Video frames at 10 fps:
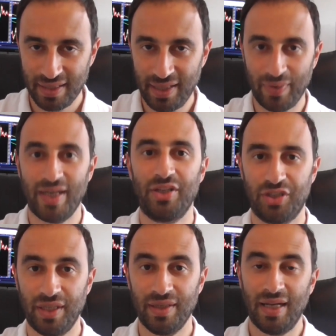
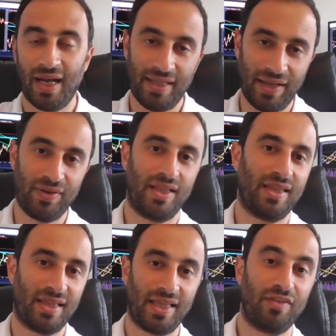energy and
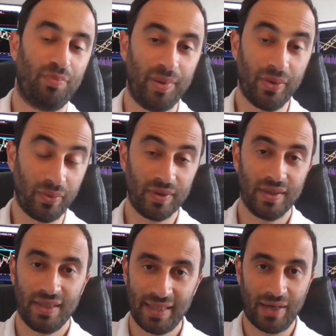everything that they've built.
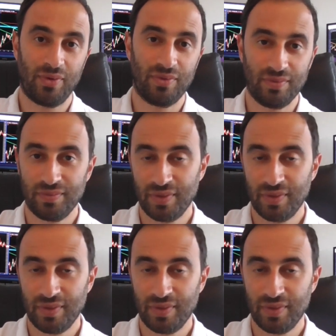Now,